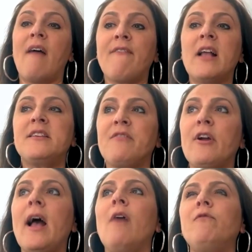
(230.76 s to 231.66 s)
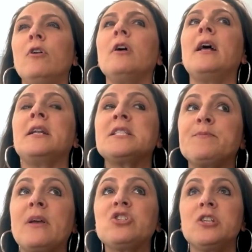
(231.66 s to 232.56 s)
I find it very helpful, and
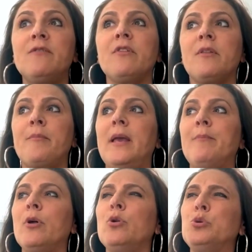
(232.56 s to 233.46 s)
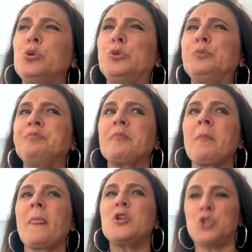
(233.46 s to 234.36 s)
especially for the people who
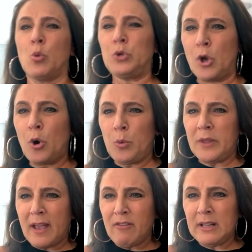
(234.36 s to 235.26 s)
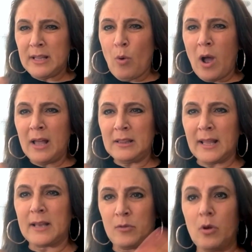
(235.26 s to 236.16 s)
don't know what they really want.
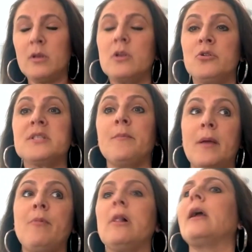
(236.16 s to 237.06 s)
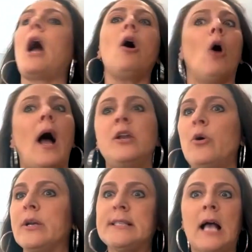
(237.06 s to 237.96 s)
Like, some people are like, oh, I know
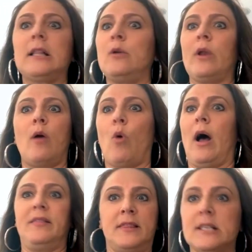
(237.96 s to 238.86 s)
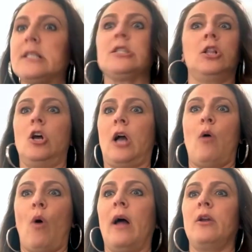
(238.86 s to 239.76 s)
exactly what I want. This is the look I
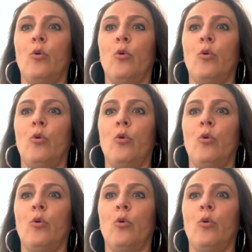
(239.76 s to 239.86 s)
want, or